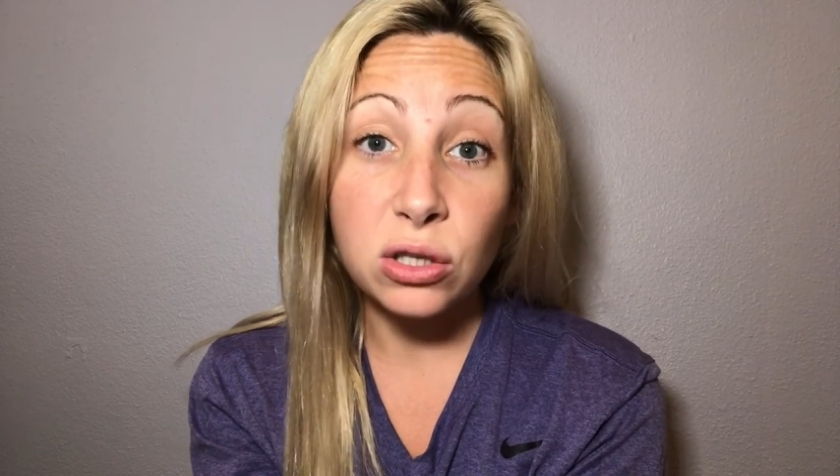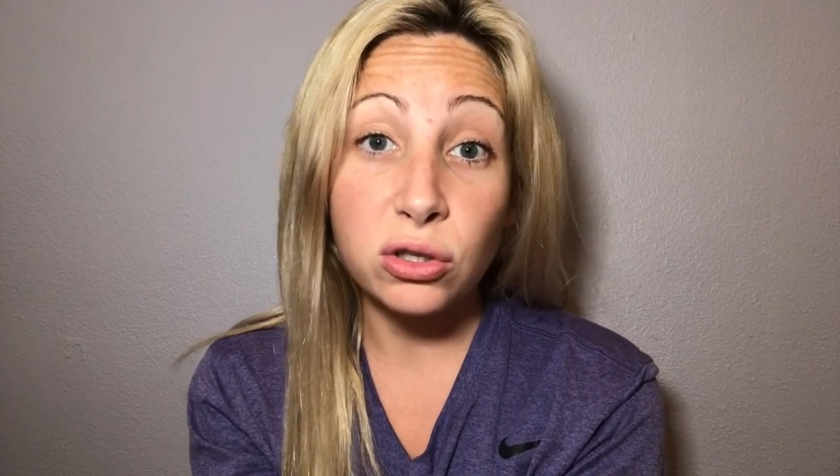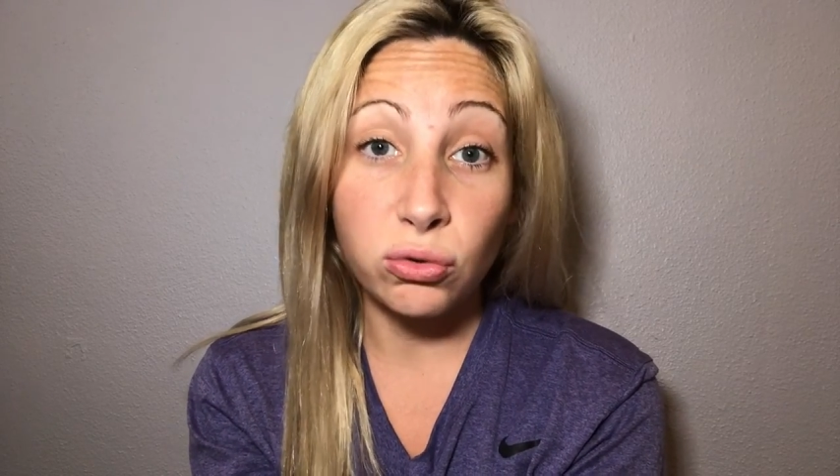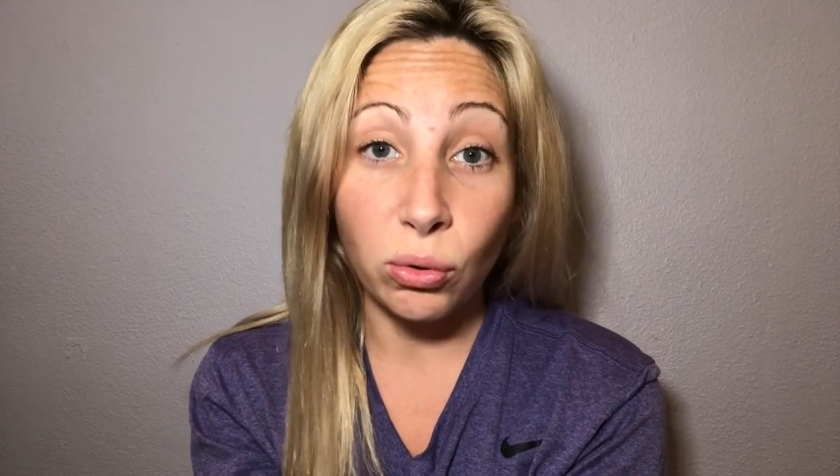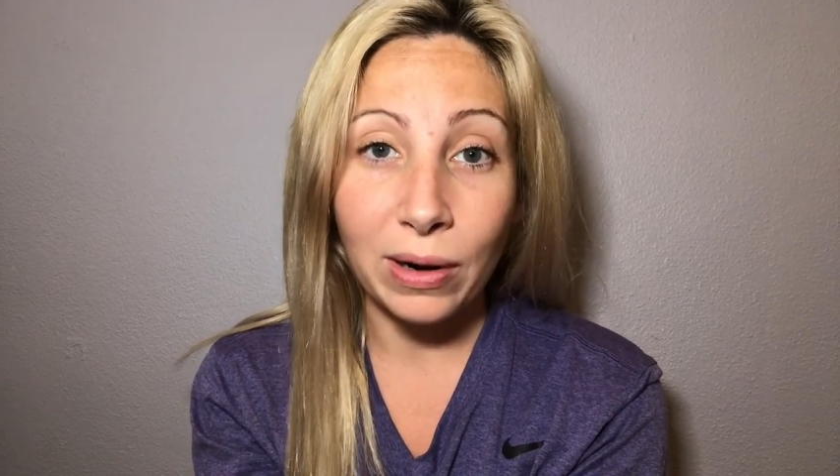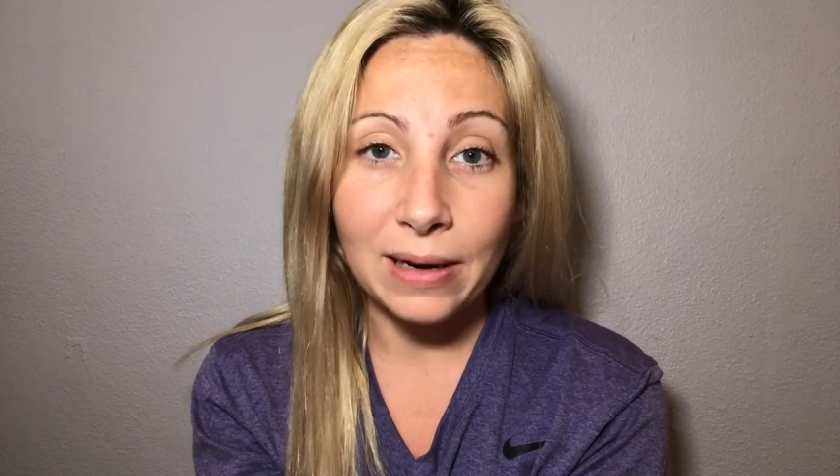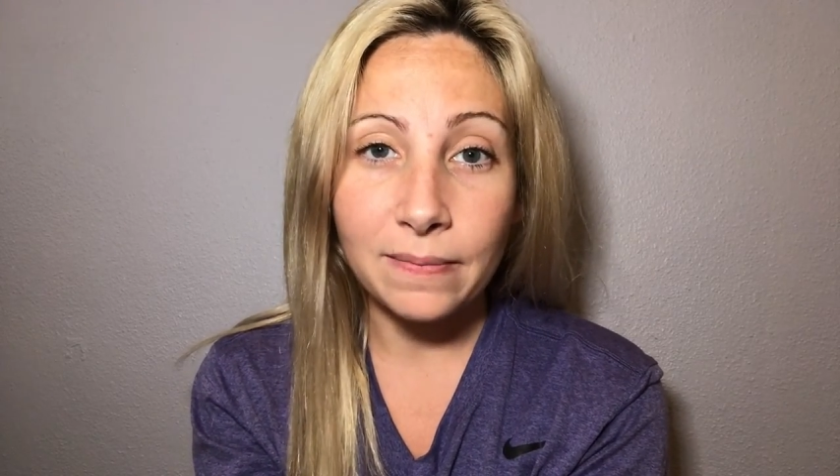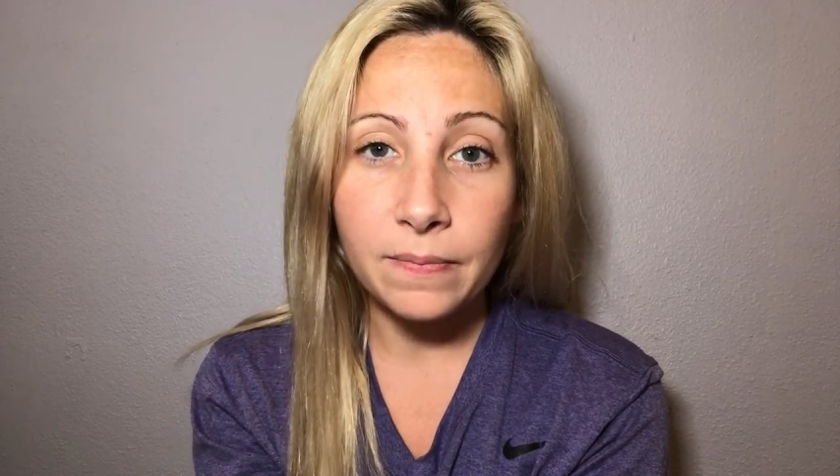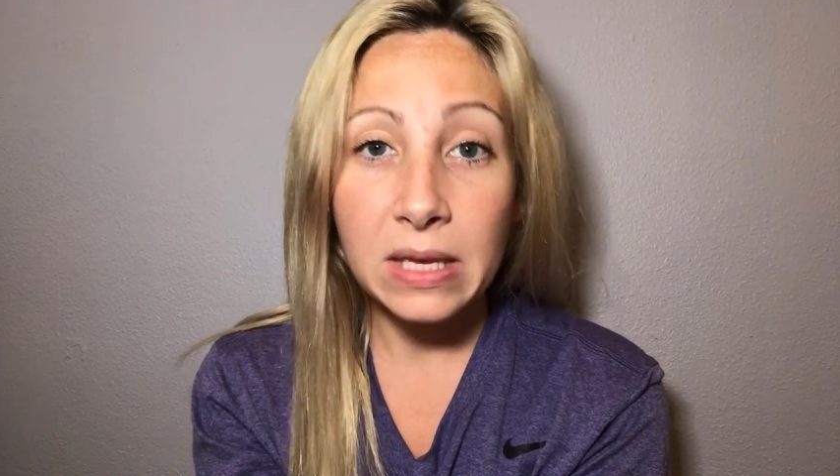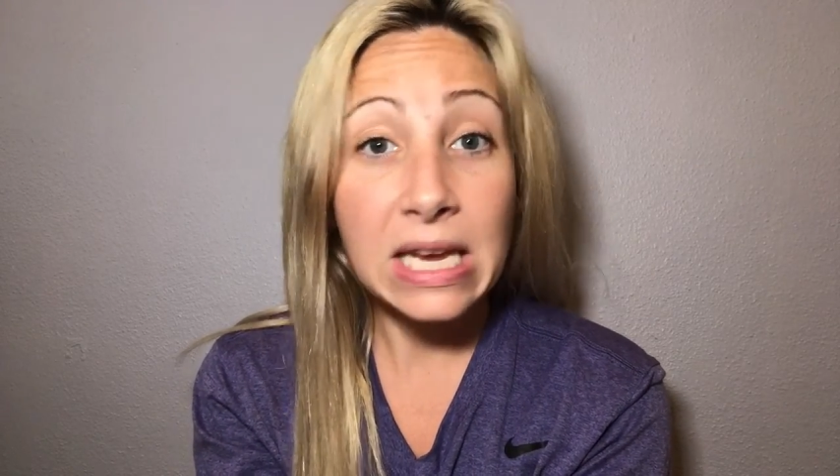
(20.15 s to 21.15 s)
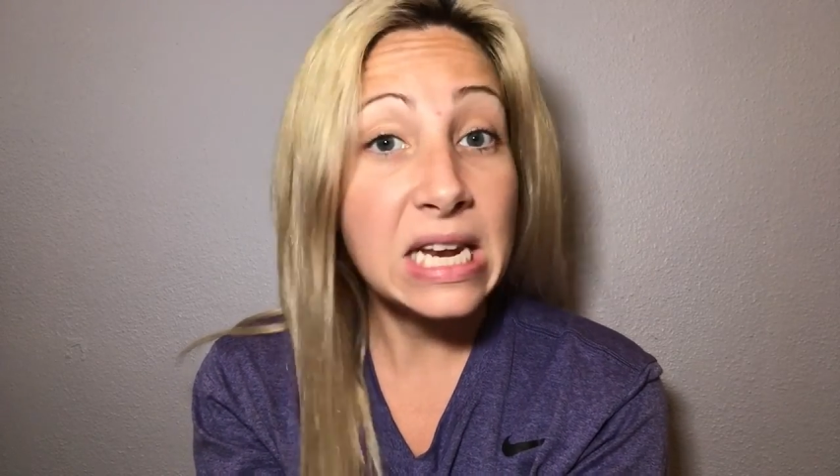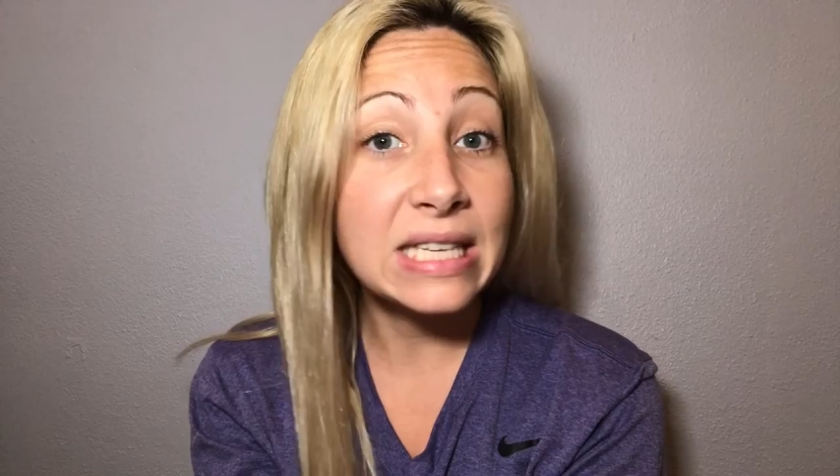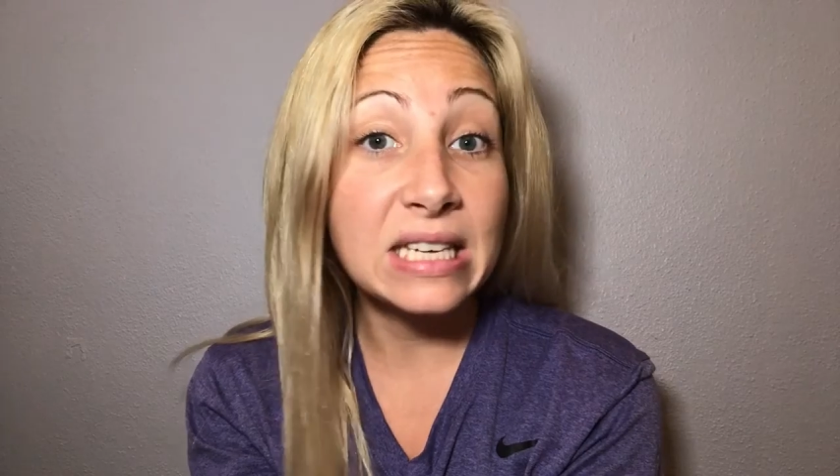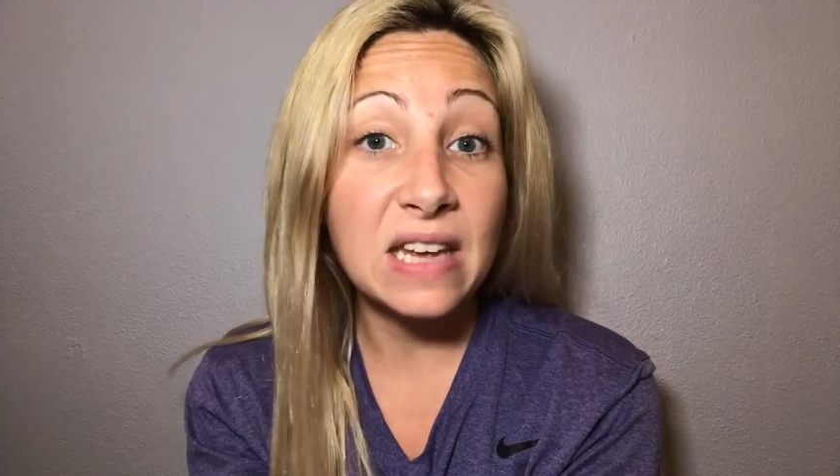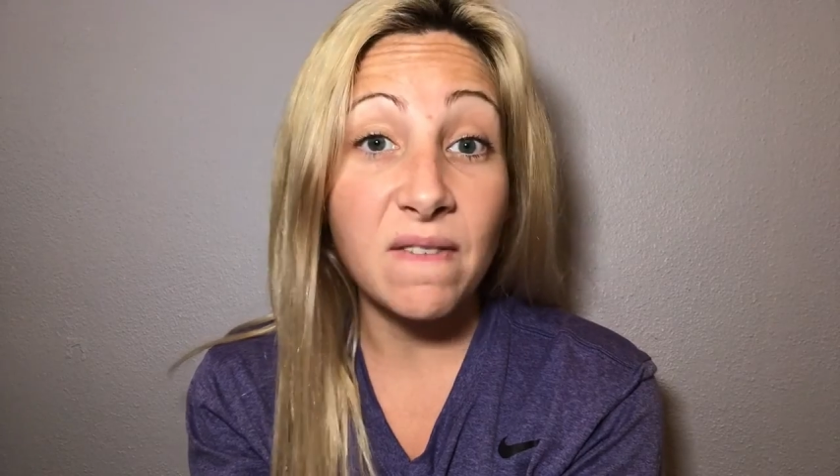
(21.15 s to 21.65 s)
destroy. He
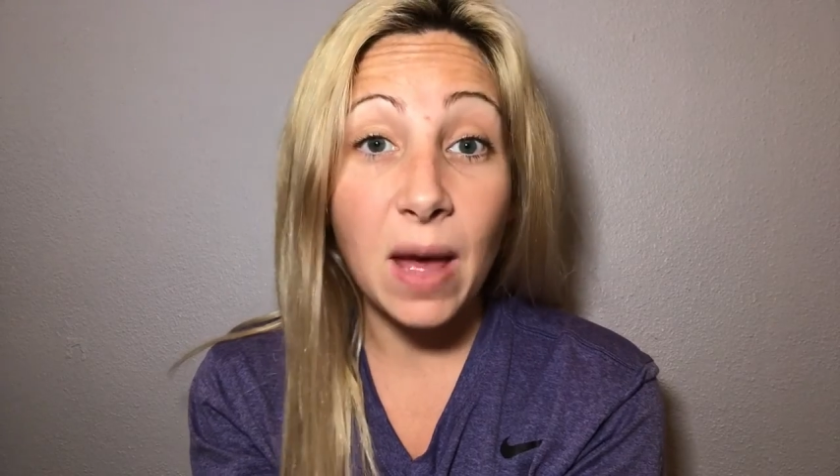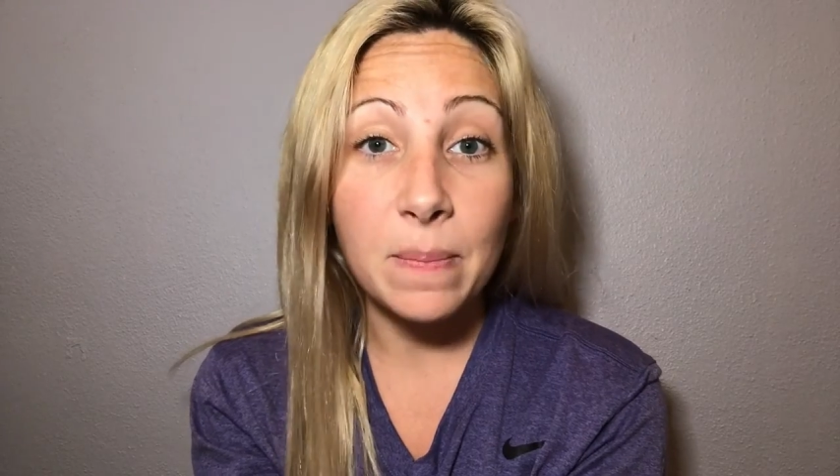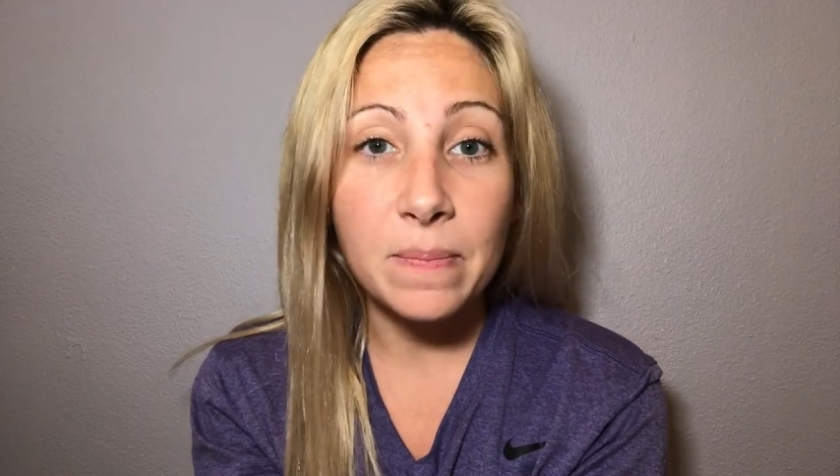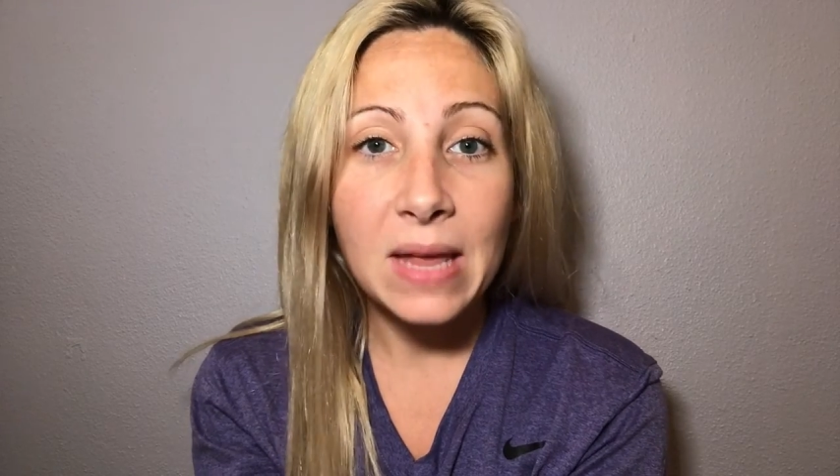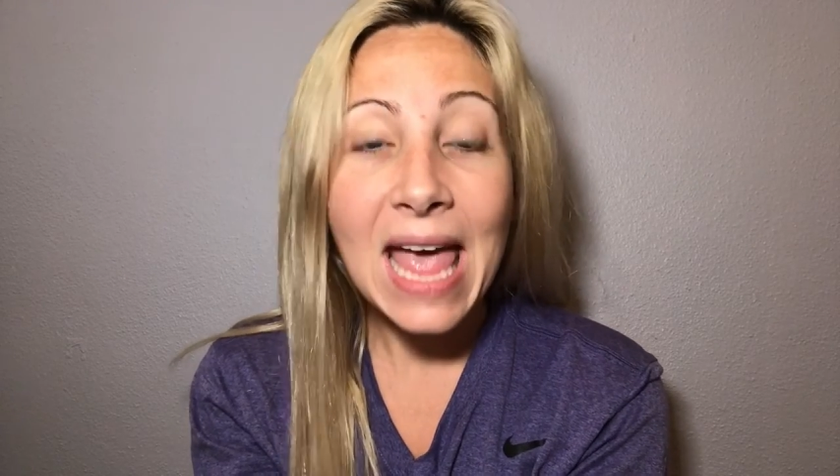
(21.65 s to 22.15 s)
doesn't give up.